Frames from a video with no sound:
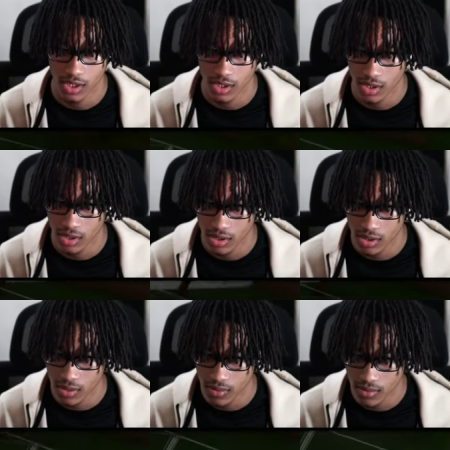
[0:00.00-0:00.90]

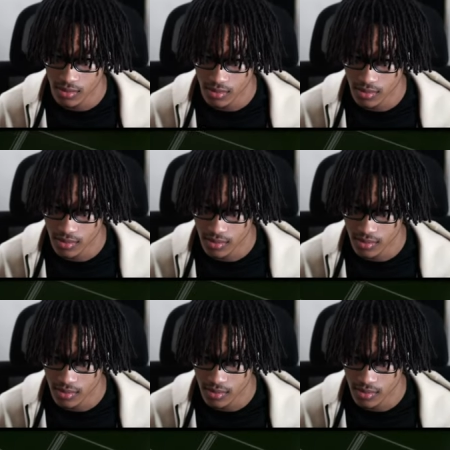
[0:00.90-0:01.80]

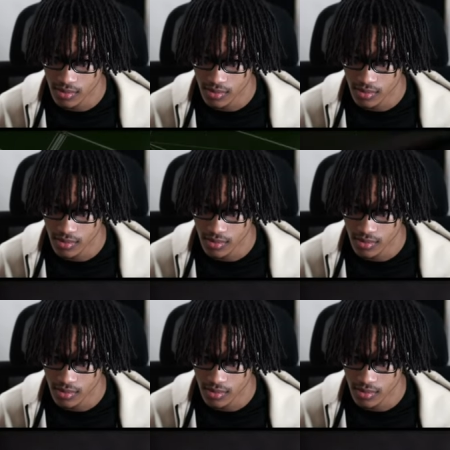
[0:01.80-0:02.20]
Nobody speaks.